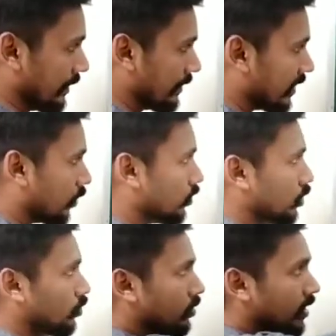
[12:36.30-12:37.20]
down
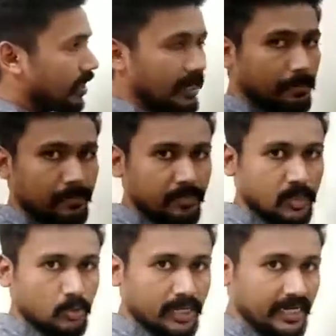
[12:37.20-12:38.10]
to up.
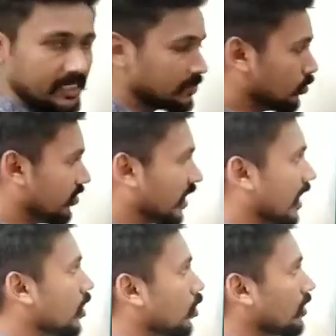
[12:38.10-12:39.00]
Okay, it is moving
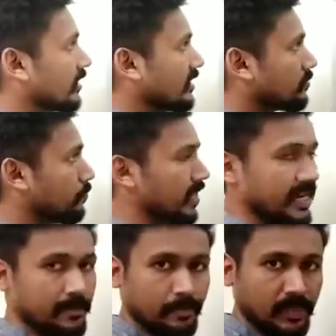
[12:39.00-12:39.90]
along this
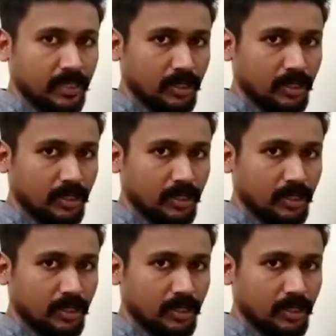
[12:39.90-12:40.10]
plane,